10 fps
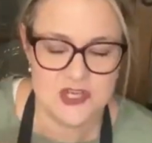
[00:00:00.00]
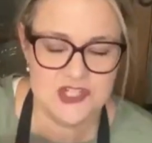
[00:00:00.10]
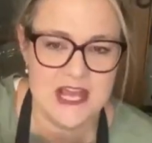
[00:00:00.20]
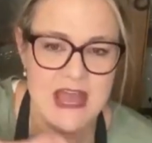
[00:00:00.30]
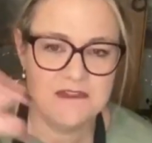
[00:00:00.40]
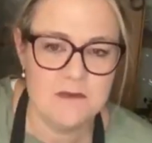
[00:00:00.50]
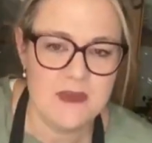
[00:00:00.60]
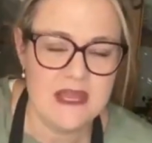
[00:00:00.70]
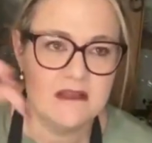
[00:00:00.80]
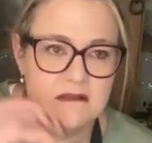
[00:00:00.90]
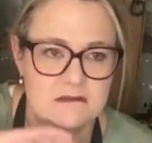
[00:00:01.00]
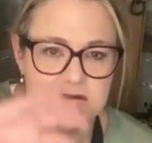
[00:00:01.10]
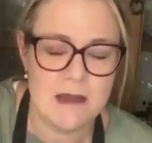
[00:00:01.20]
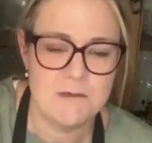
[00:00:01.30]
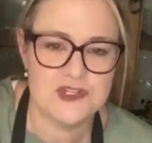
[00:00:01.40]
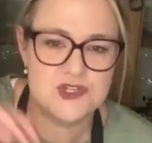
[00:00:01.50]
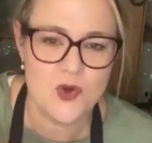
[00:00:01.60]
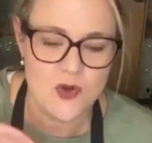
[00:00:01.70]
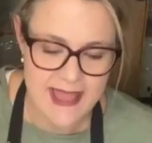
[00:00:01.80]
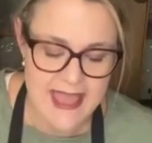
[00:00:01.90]
So she had the big
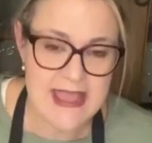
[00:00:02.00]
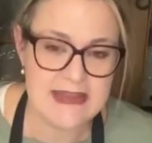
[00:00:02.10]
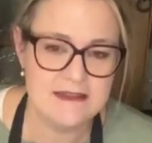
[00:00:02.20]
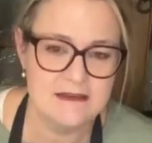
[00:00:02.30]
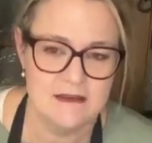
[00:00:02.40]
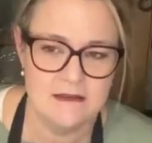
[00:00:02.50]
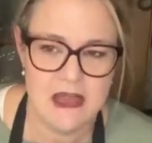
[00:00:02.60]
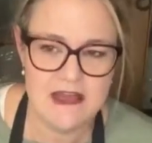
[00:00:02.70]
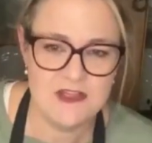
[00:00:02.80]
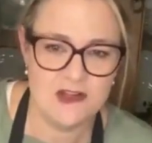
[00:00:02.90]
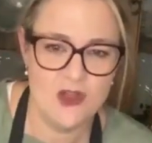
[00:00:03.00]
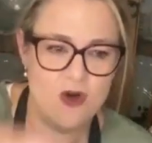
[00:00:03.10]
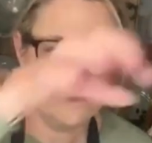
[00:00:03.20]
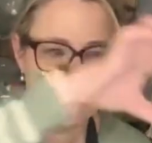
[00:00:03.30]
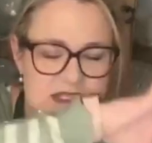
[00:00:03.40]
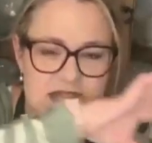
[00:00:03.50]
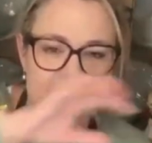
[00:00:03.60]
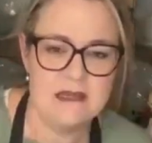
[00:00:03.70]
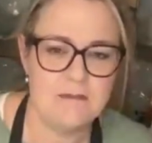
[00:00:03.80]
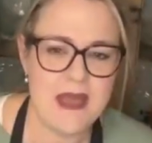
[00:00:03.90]
Labrador head and the long
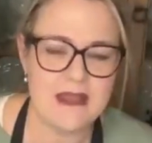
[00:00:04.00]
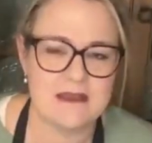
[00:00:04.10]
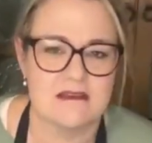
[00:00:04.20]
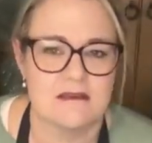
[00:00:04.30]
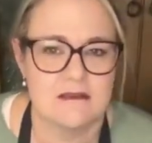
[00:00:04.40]
skinny back